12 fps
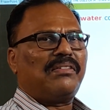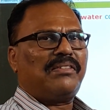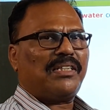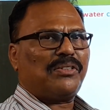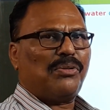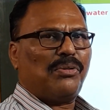
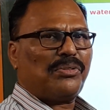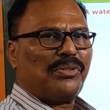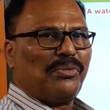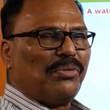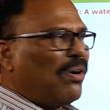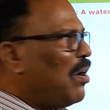that go
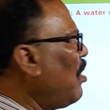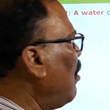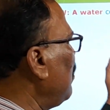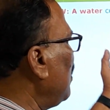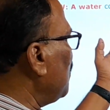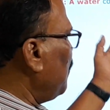through
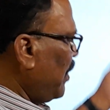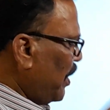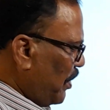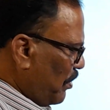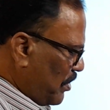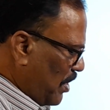all these
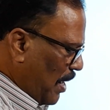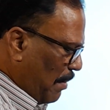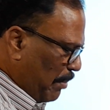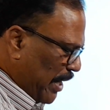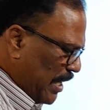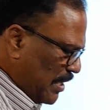videos.
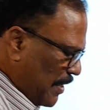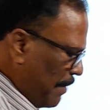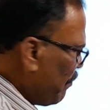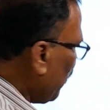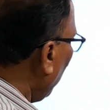Please,